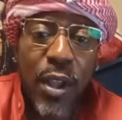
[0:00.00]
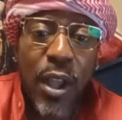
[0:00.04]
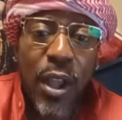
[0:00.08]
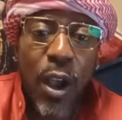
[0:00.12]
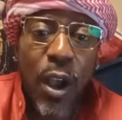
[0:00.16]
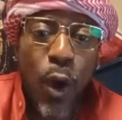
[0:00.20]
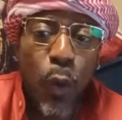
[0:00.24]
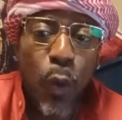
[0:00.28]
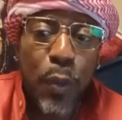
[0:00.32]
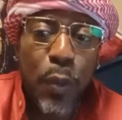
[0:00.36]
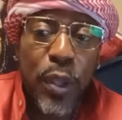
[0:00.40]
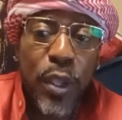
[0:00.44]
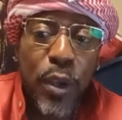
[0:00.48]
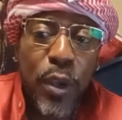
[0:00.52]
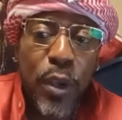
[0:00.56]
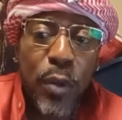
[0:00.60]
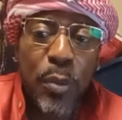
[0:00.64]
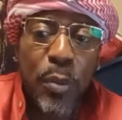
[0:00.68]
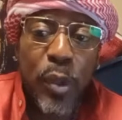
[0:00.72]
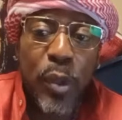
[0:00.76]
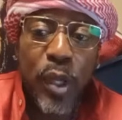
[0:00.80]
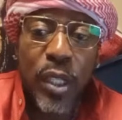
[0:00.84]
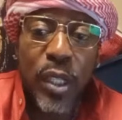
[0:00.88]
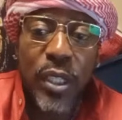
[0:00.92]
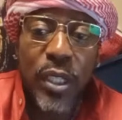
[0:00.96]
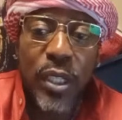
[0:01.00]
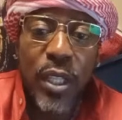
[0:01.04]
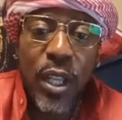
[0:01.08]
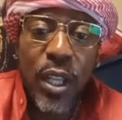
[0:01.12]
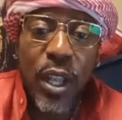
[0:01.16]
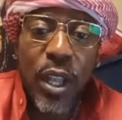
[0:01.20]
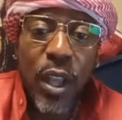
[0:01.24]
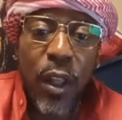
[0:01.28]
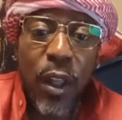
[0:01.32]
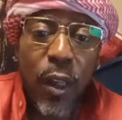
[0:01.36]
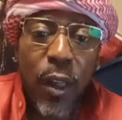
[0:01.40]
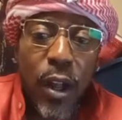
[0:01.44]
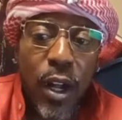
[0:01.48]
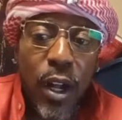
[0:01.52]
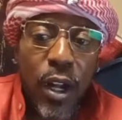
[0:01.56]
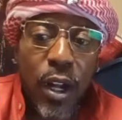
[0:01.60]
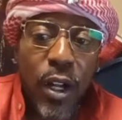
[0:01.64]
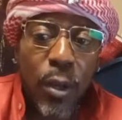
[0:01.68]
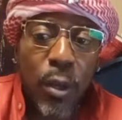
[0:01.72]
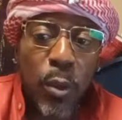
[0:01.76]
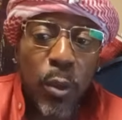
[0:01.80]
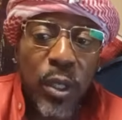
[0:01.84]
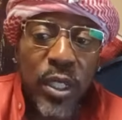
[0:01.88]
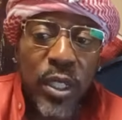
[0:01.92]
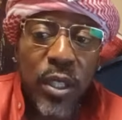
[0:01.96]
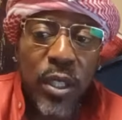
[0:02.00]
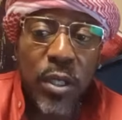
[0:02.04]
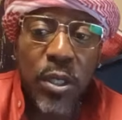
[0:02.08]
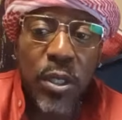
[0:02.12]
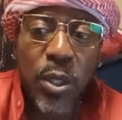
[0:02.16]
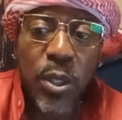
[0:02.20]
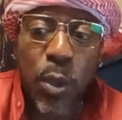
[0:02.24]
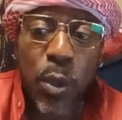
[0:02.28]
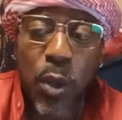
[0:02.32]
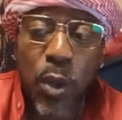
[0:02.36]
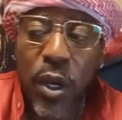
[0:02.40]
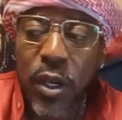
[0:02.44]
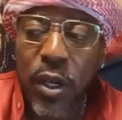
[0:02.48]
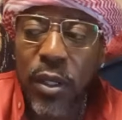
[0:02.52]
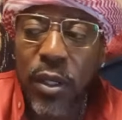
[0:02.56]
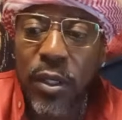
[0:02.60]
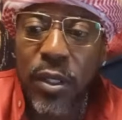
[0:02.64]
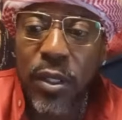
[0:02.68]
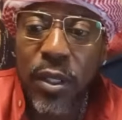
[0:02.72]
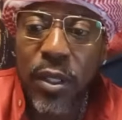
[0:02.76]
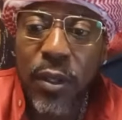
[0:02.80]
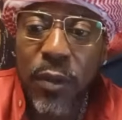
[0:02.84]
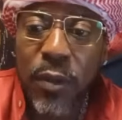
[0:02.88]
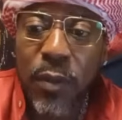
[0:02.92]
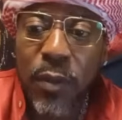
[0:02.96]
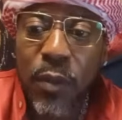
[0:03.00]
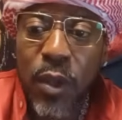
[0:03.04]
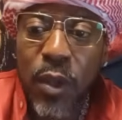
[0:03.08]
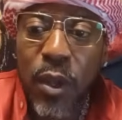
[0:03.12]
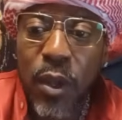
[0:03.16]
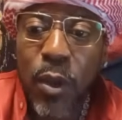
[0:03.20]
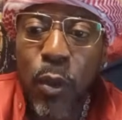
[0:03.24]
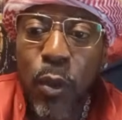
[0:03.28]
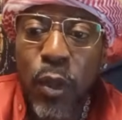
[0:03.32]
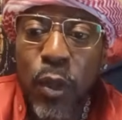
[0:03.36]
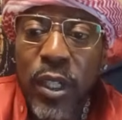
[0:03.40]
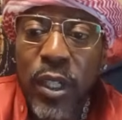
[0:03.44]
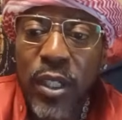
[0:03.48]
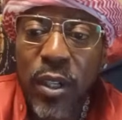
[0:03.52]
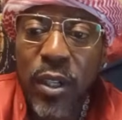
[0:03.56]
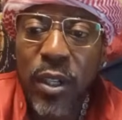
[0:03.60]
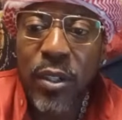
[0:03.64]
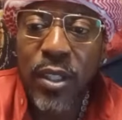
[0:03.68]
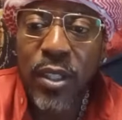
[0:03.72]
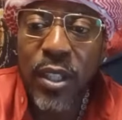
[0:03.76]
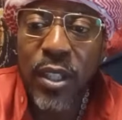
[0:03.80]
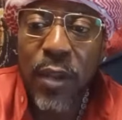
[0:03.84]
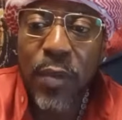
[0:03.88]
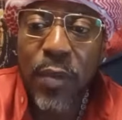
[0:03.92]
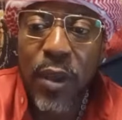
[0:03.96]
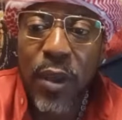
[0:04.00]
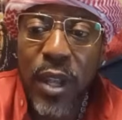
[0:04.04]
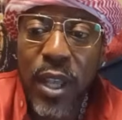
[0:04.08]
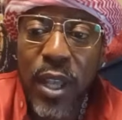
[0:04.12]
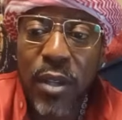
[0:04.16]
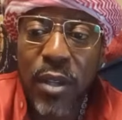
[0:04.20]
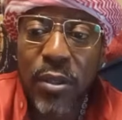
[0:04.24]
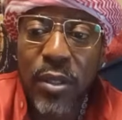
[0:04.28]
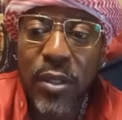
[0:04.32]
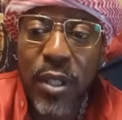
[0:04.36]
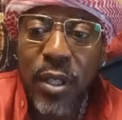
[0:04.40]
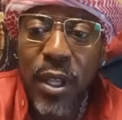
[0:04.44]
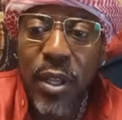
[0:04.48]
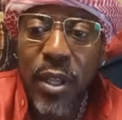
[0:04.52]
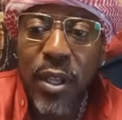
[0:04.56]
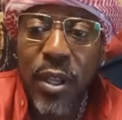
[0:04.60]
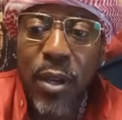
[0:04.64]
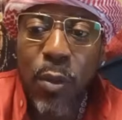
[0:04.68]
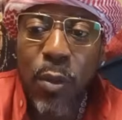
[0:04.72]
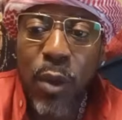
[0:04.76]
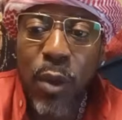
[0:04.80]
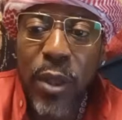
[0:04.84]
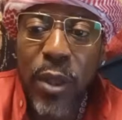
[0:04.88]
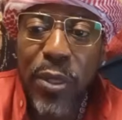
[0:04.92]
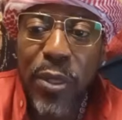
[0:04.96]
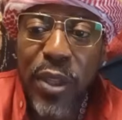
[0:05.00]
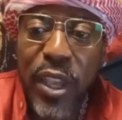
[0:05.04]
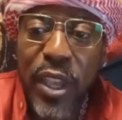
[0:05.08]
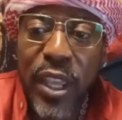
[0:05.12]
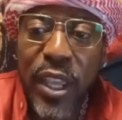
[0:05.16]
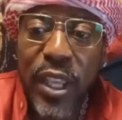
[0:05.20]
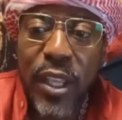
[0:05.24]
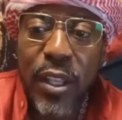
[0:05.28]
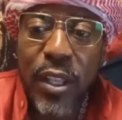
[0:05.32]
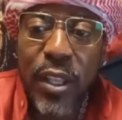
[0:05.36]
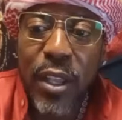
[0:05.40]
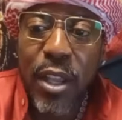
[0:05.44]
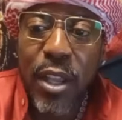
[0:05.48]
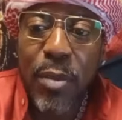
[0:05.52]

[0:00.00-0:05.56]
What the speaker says: Open your books, research the words, research something else than one thing.